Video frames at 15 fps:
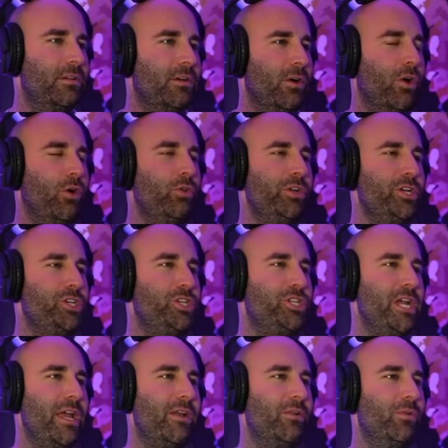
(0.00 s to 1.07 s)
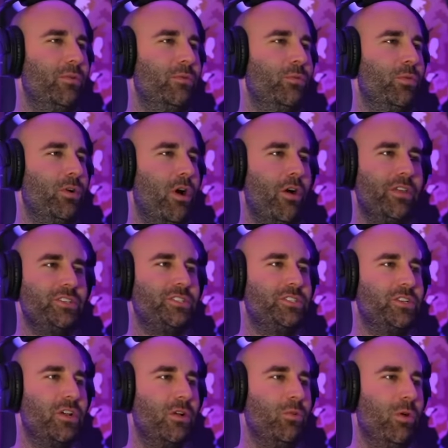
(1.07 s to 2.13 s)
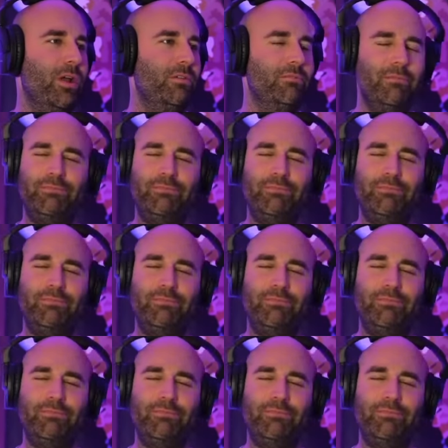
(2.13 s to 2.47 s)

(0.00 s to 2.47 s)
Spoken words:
Holy shit. Oh, this is a good one.